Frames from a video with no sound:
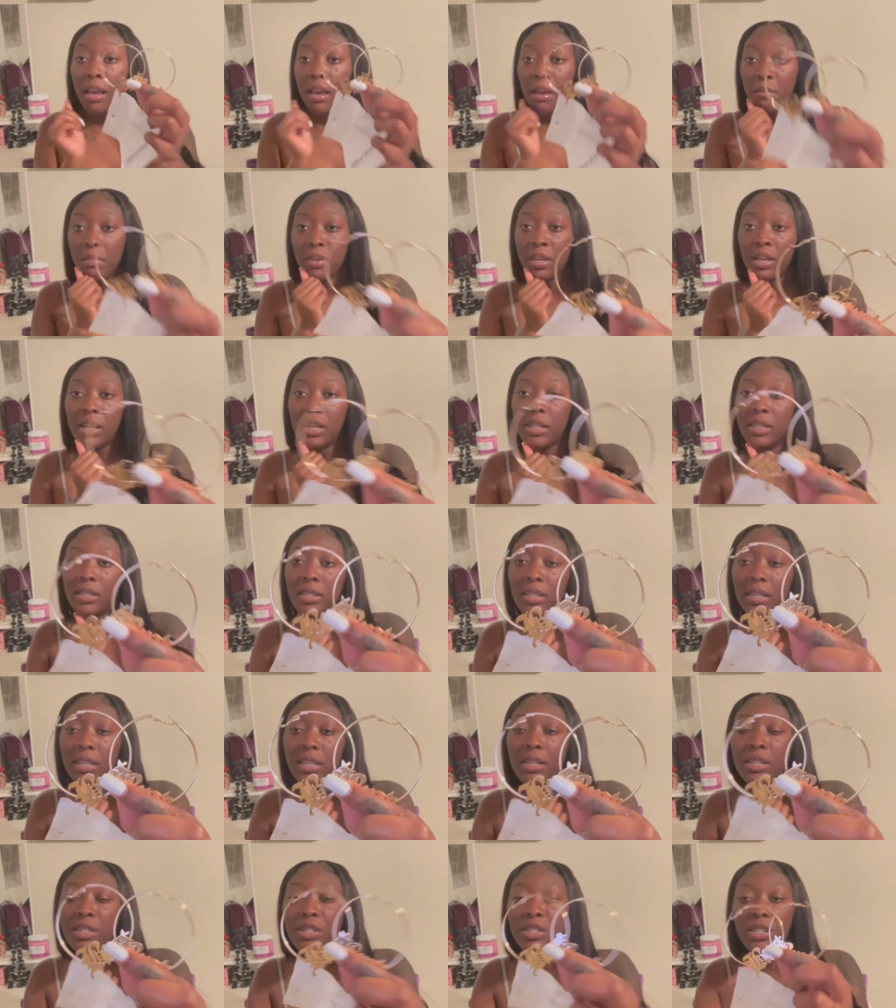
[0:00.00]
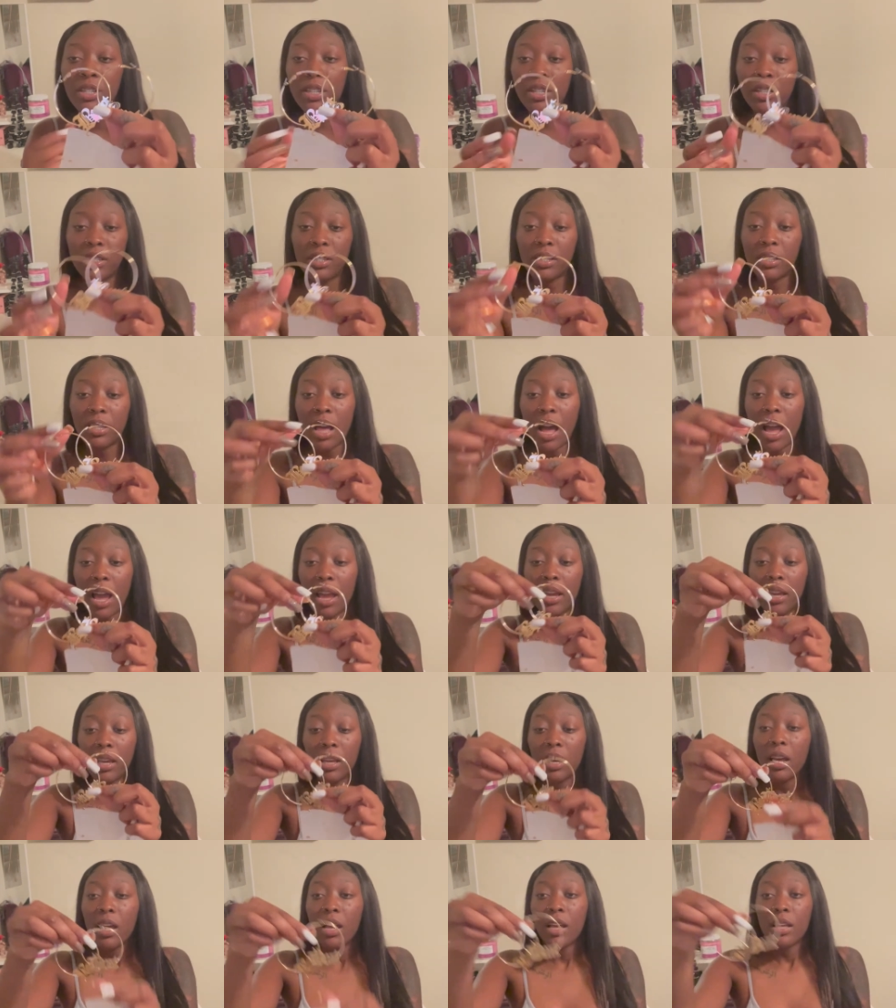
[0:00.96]
because these just
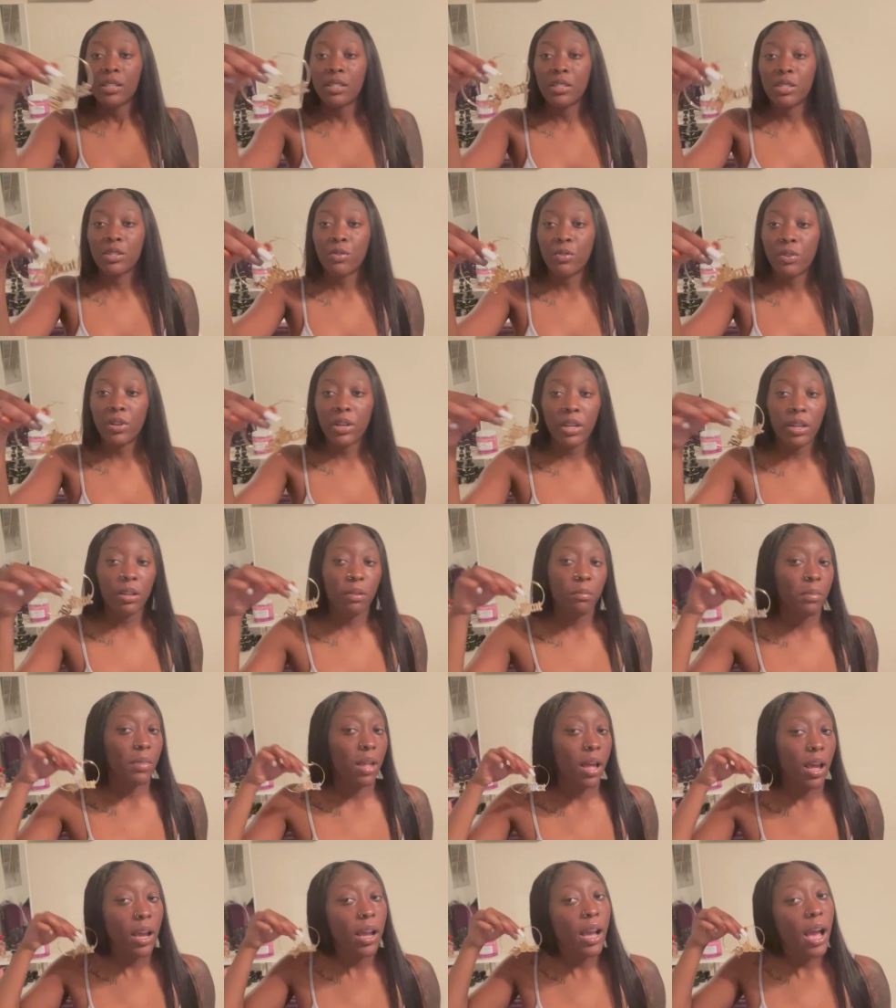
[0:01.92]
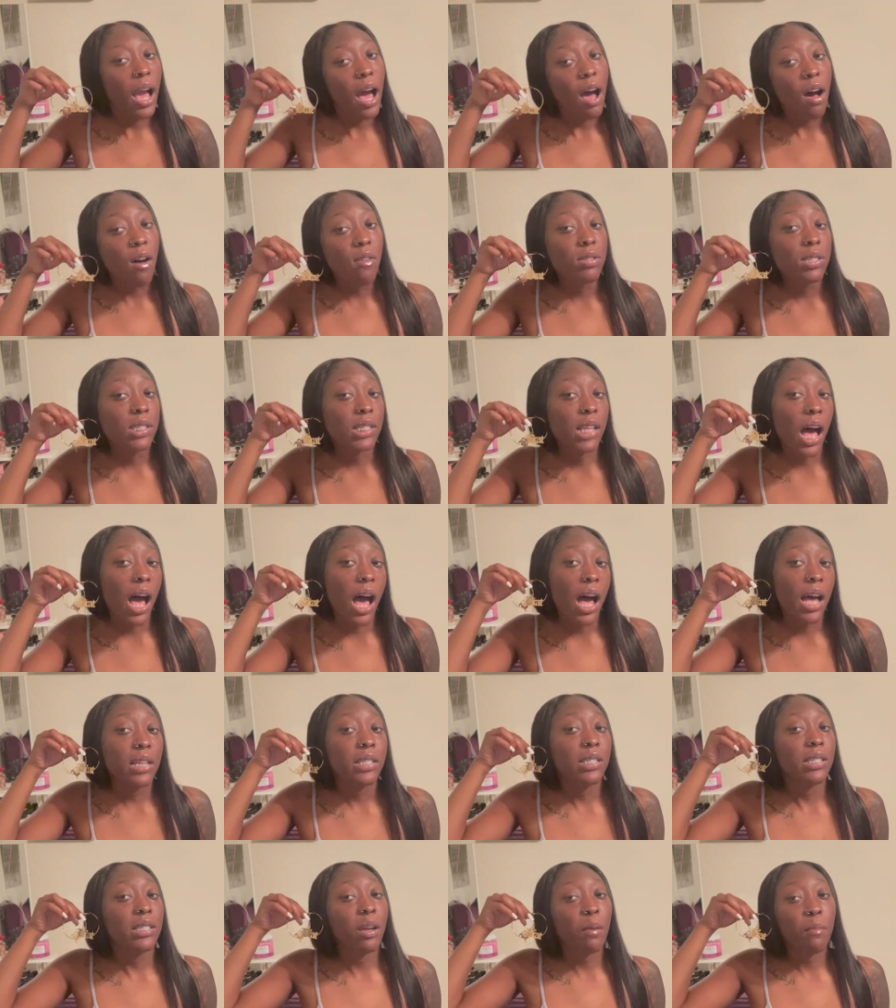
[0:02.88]
like scream like
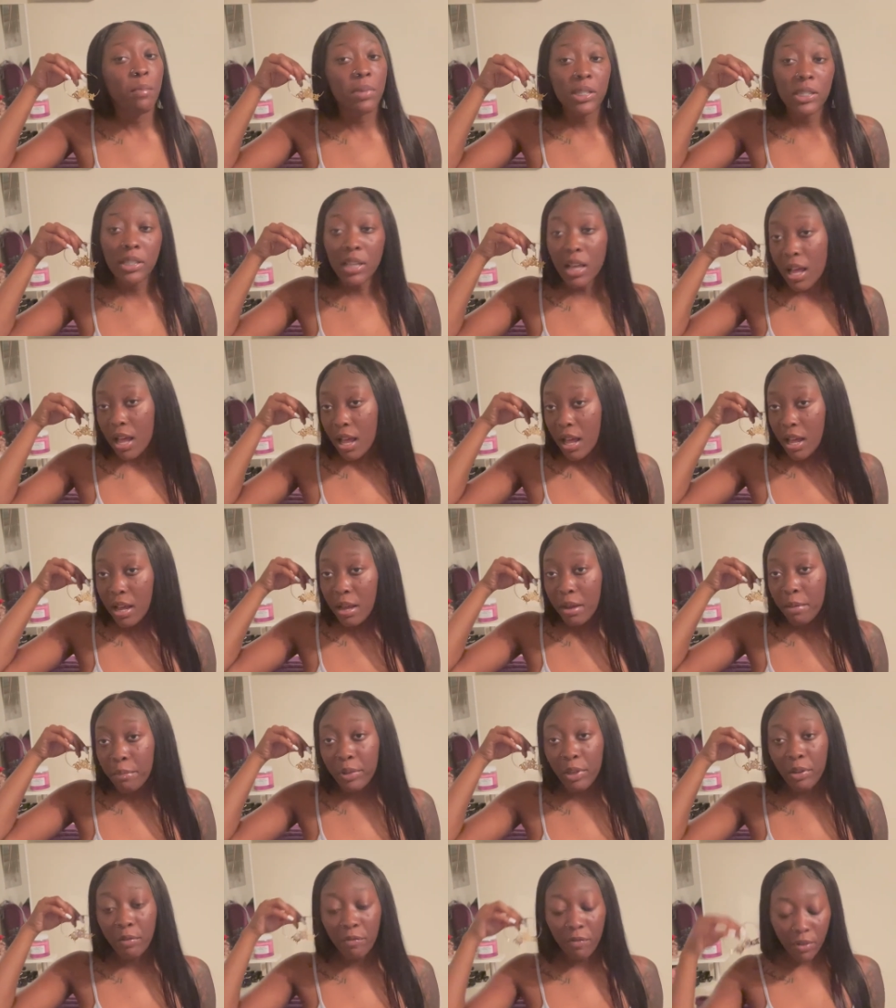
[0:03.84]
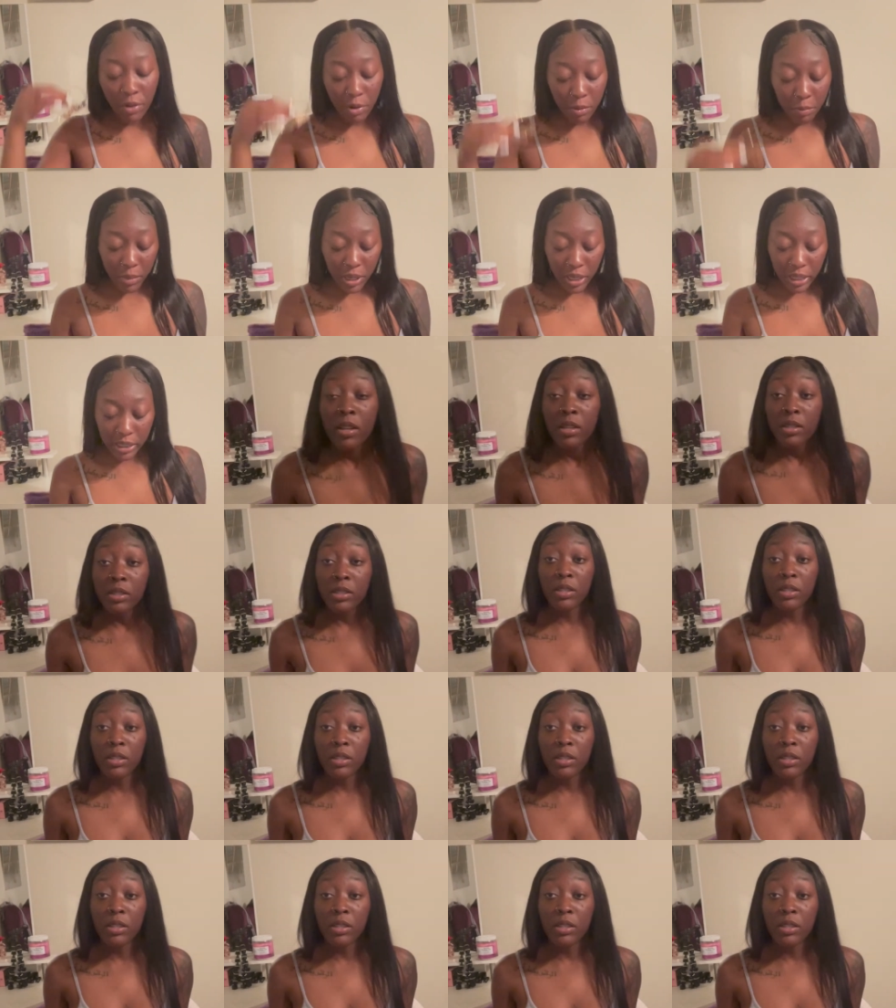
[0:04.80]
outside summertime, you feel me?